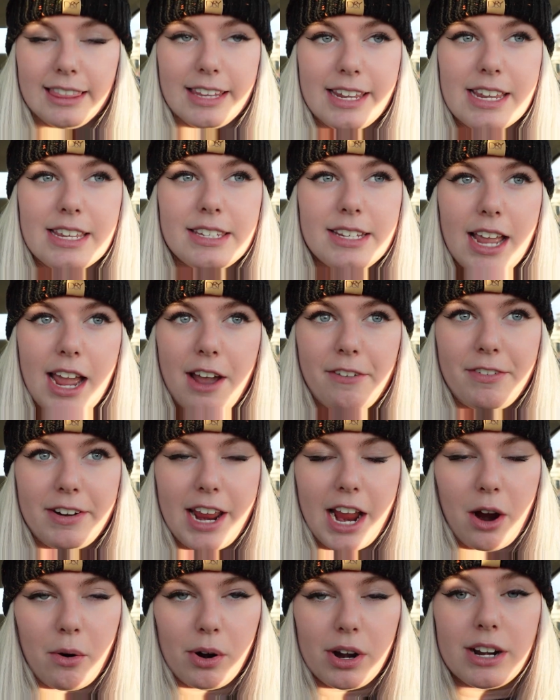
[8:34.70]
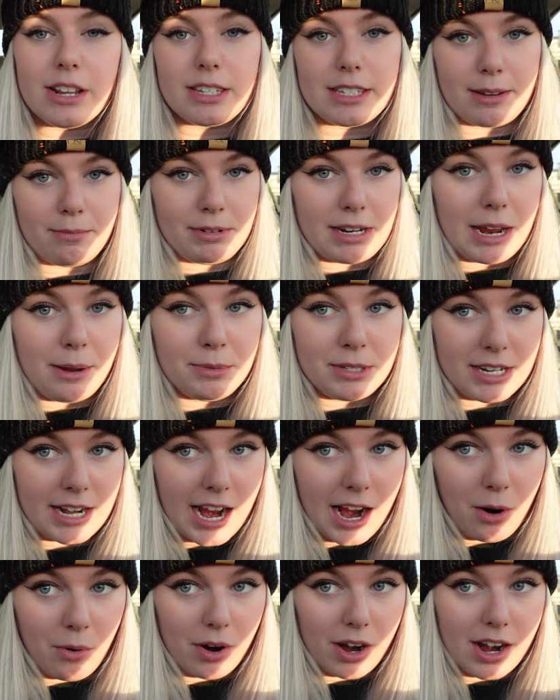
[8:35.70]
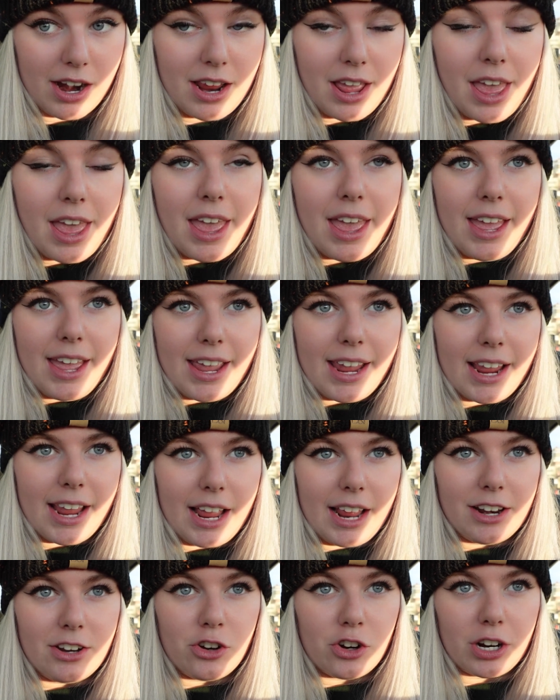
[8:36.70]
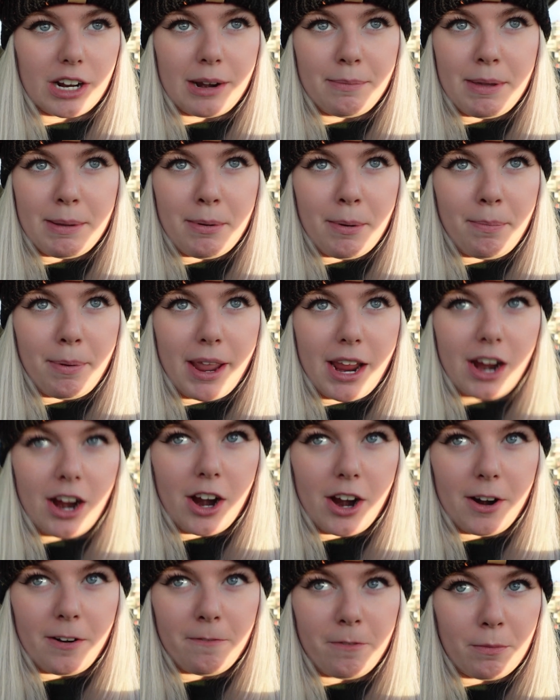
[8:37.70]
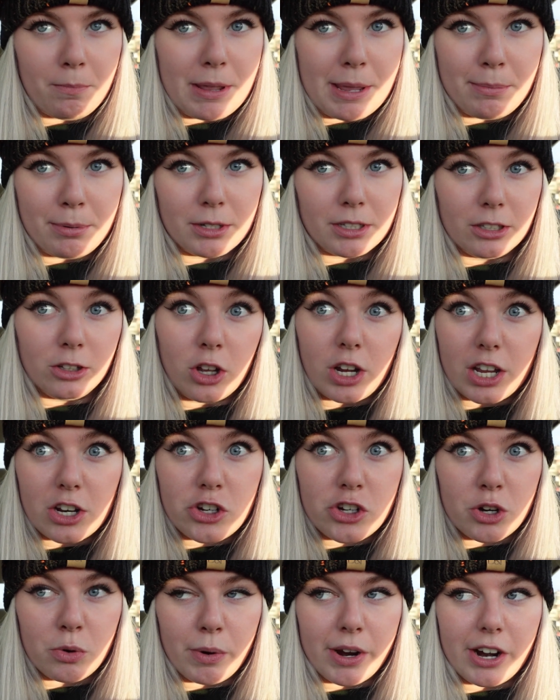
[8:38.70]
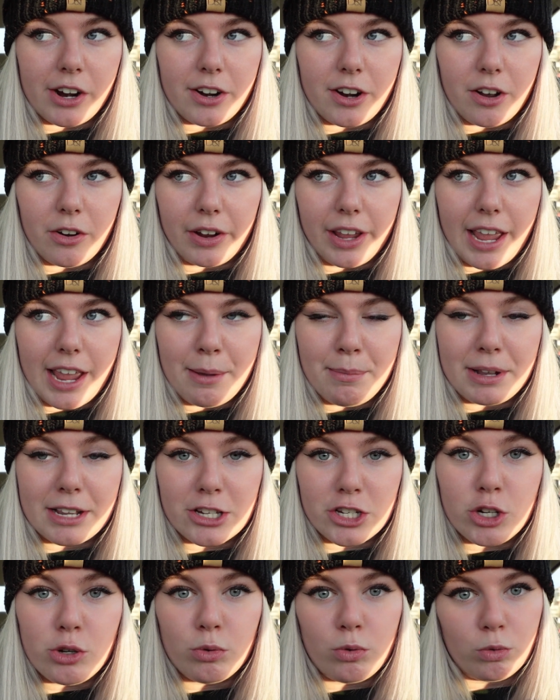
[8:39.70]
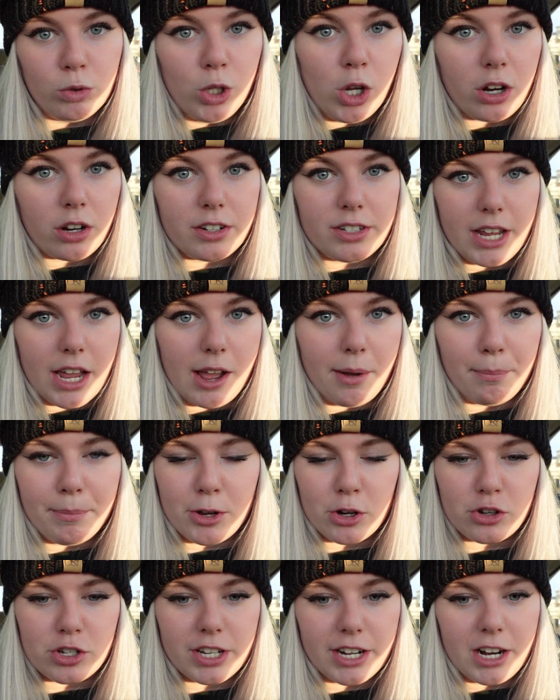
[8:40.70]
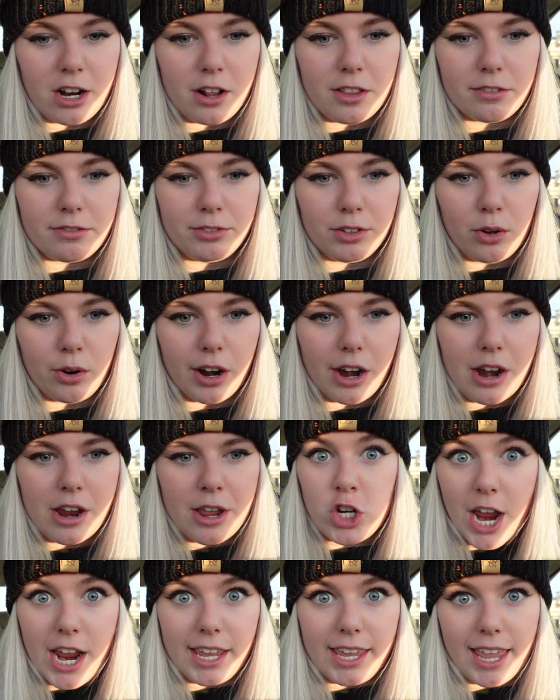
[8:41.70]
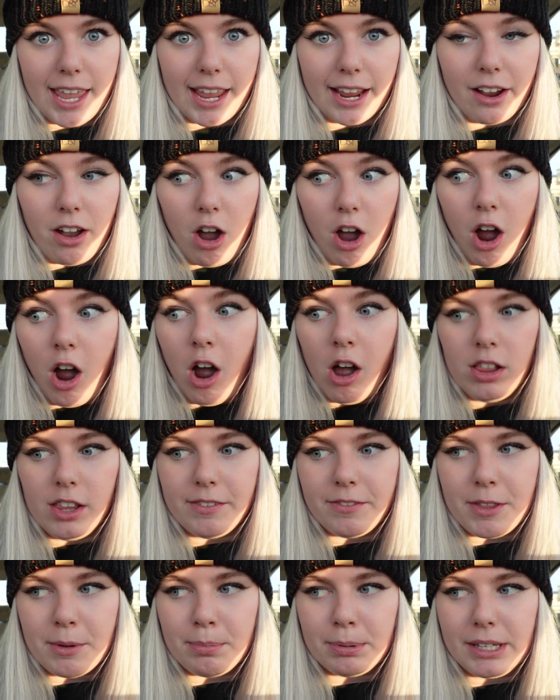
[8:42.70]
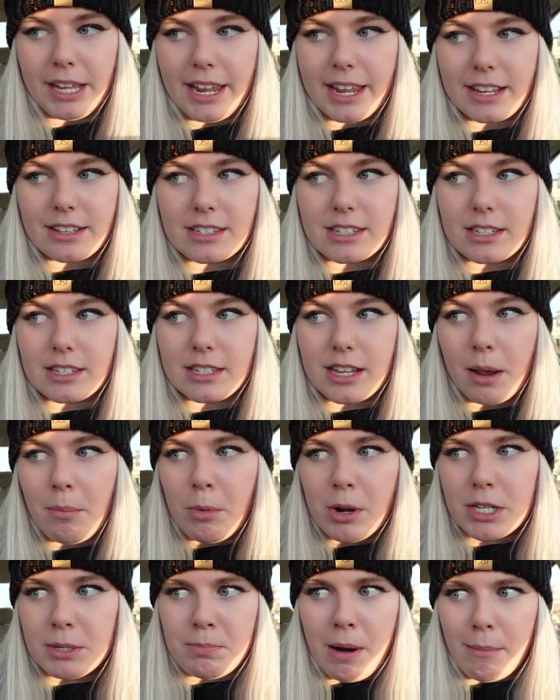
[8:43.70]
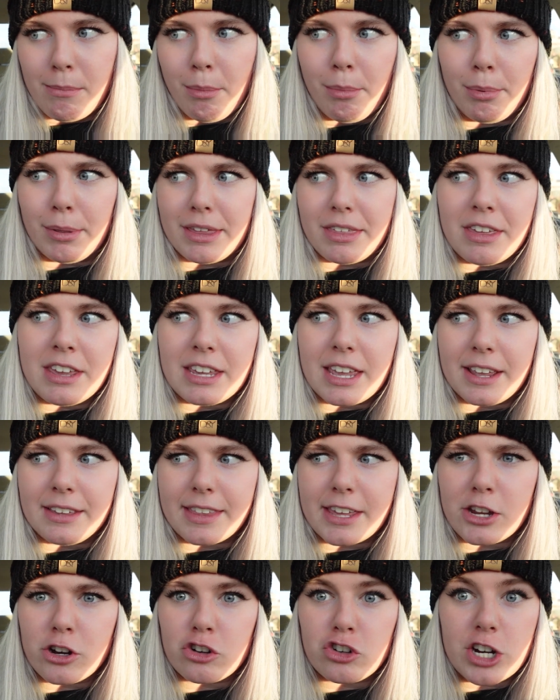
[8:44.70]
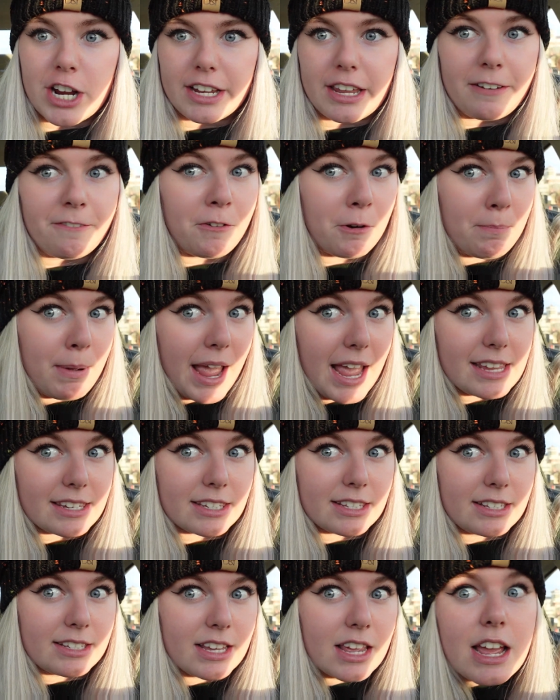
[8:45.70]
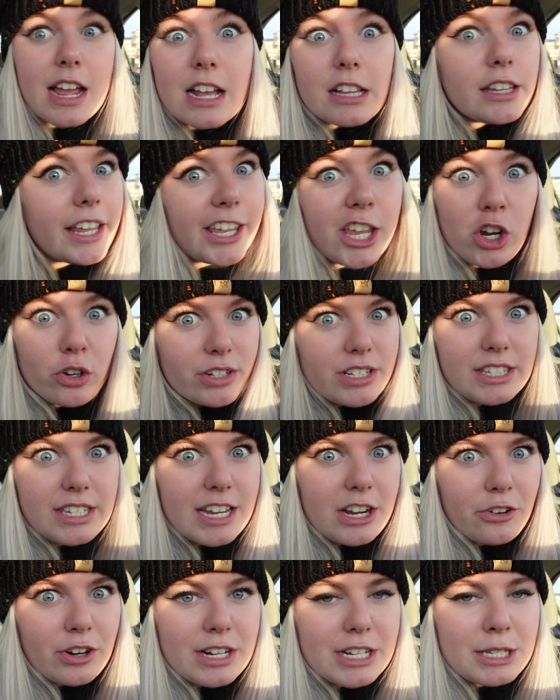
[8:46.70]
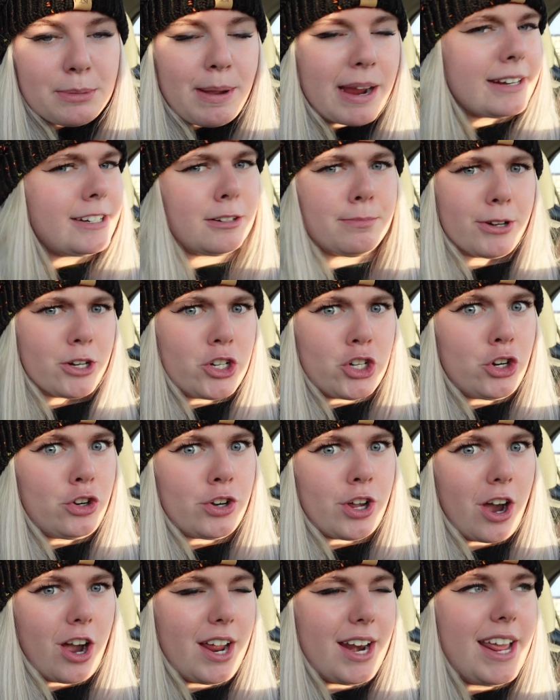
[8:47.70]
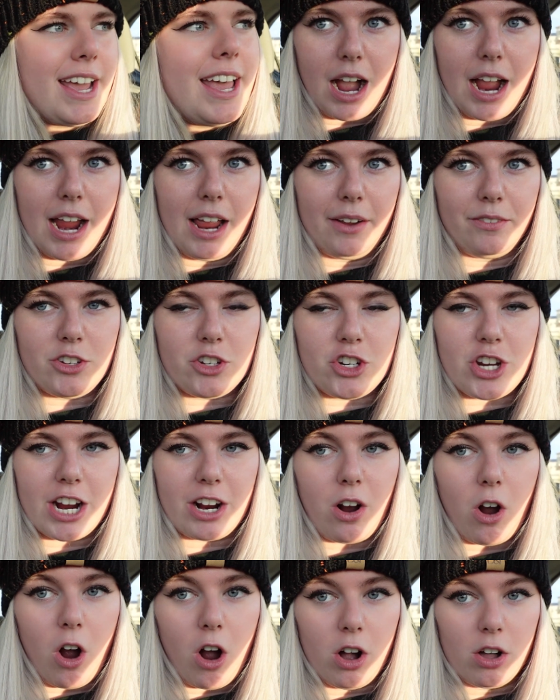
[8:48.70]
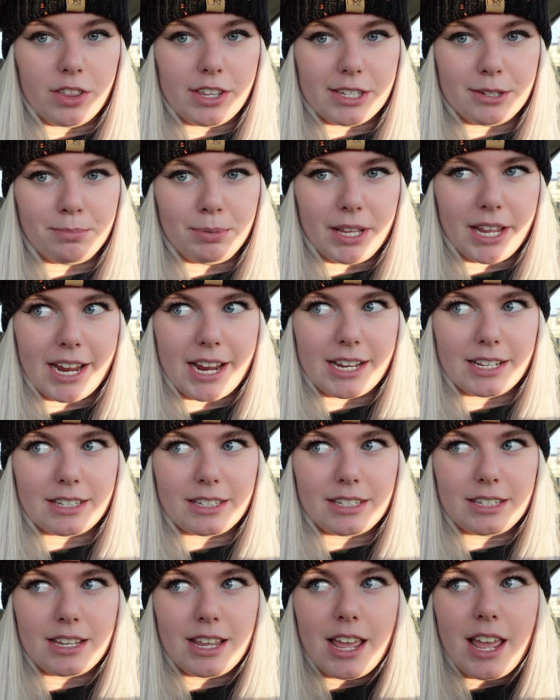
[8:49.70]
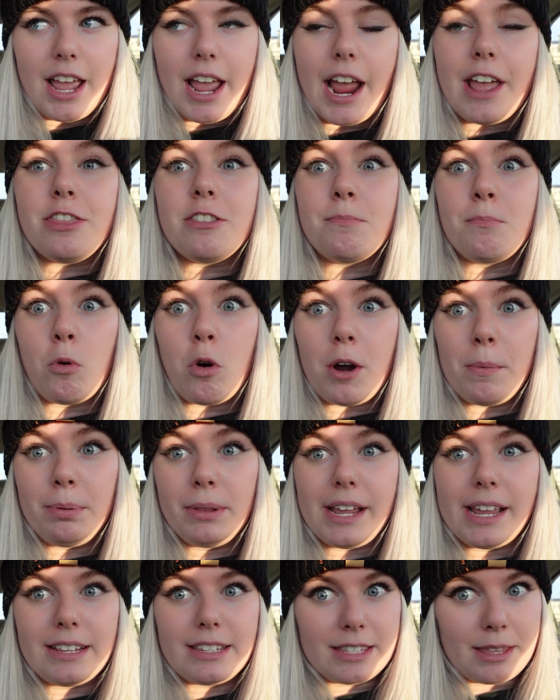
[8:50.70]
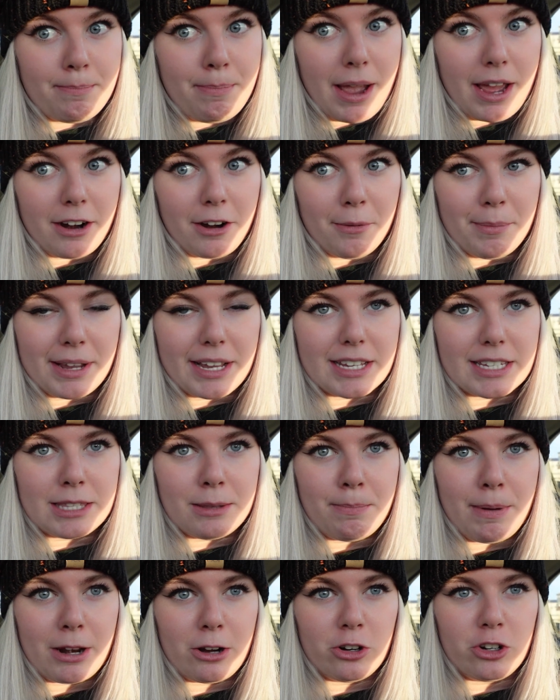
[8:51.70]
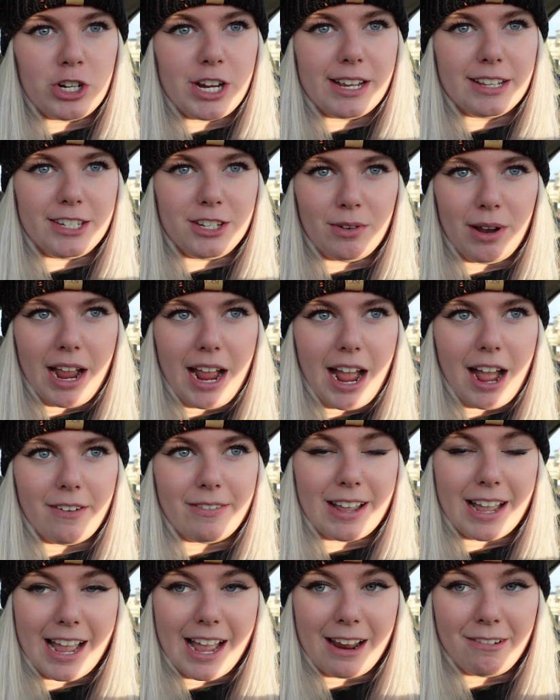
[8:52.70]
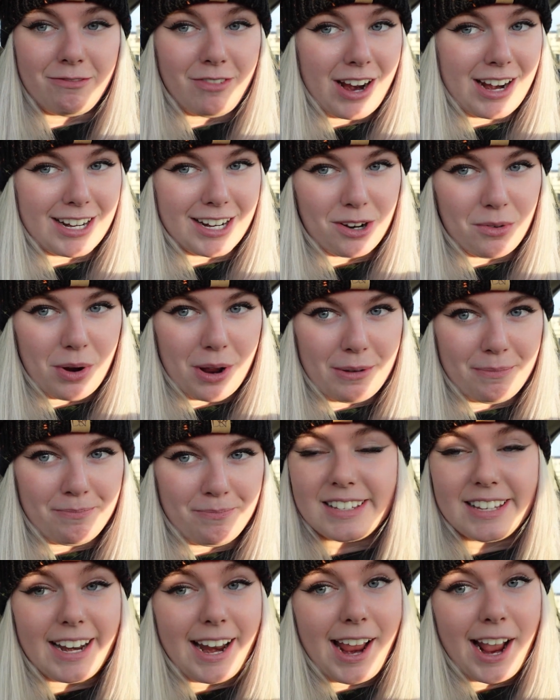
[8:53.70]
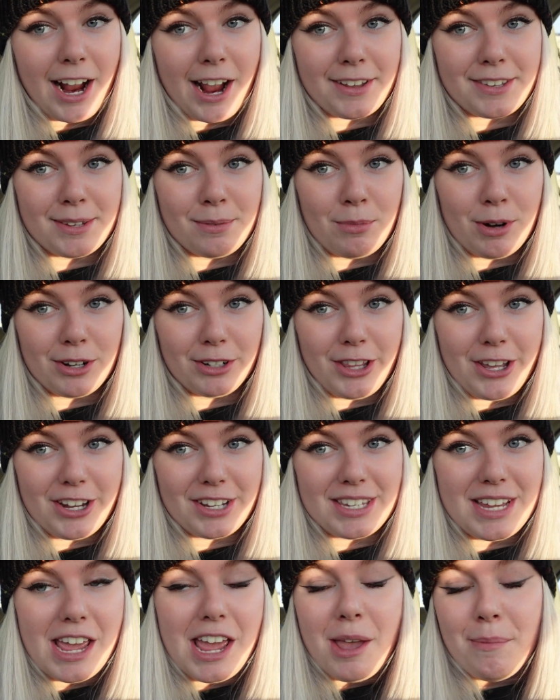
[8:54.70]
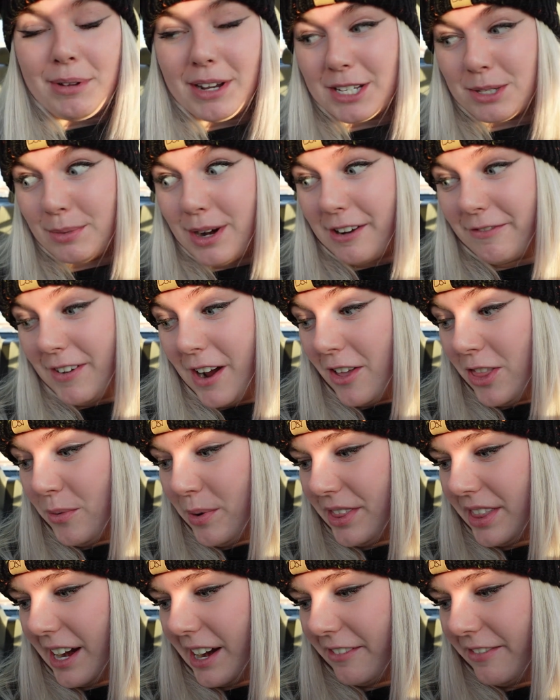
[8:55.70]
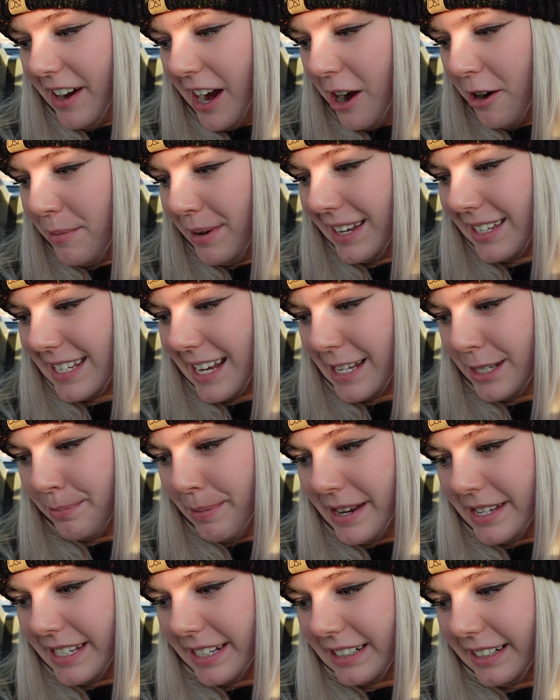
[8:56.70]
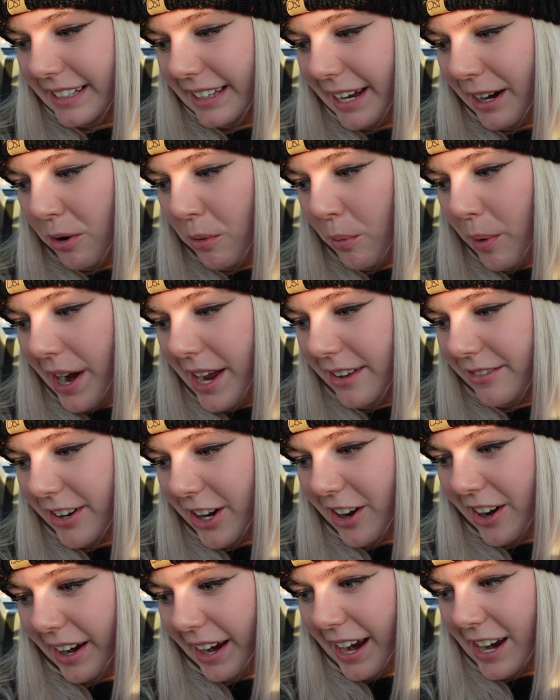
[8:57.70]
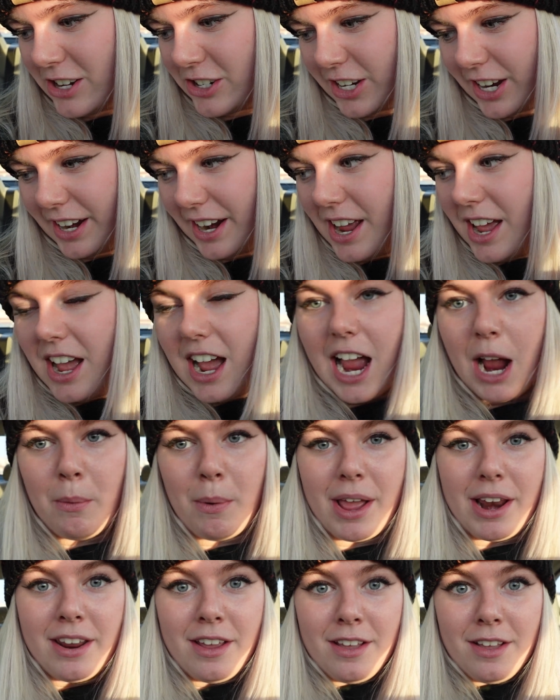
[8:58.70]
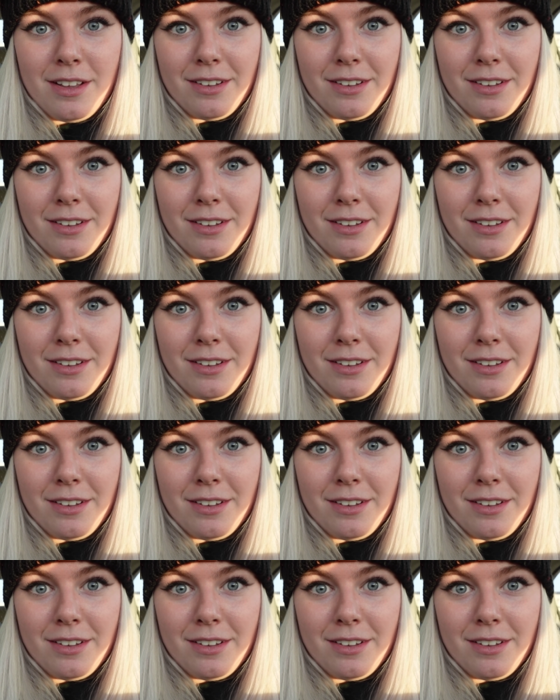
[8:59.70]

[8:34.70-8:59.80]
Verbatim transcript: least half an hour to sometimes an hour, and you're gonna be prepared for people to look at you weird, okay? Because you look dumb. You're sitting on the floor checking all of the plants. Someone's probably thinking that you're checking for pests. Like, you're a secret inspector, but you're not. I have to check all these plants. And the more plants, the better, because the better chance you have at finding one. Today I got some weird looks, because when I found the one that I found, because it has basically like a white variegation, I went,